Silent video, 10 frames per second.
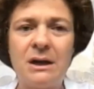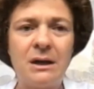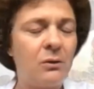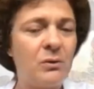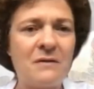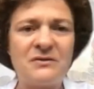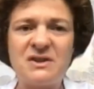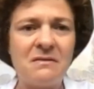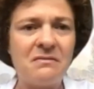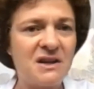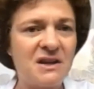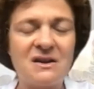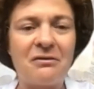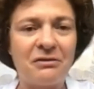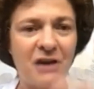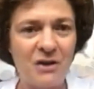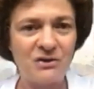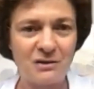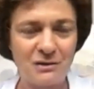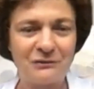we have seen this
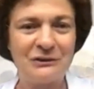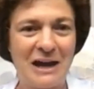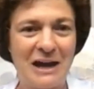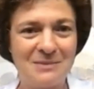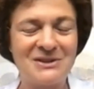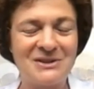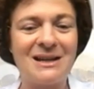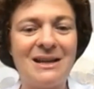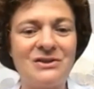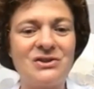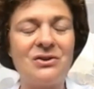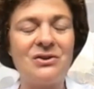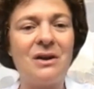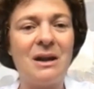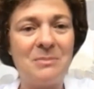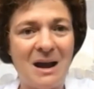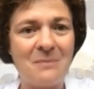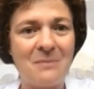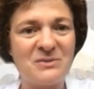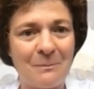thousands of times. And so it
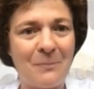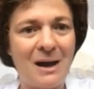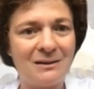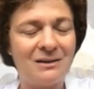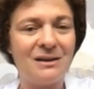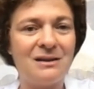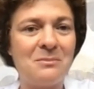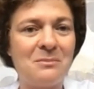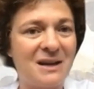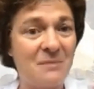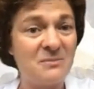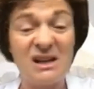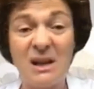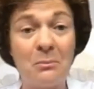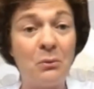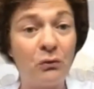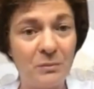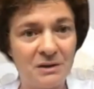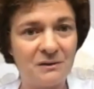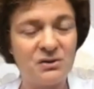becomes a pattern. It becomes really a
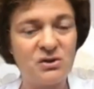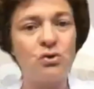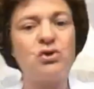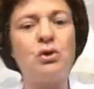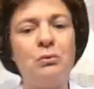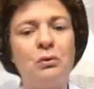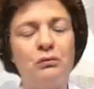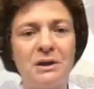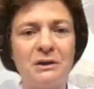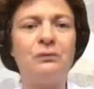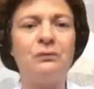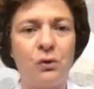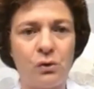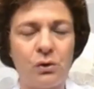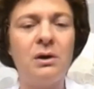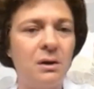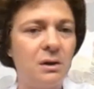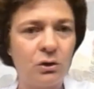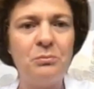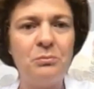movement, a social movement for
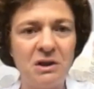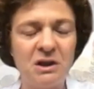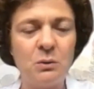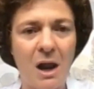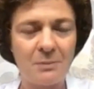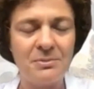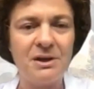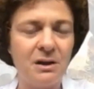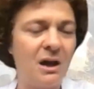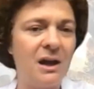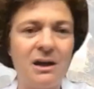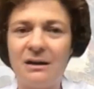community well-being. And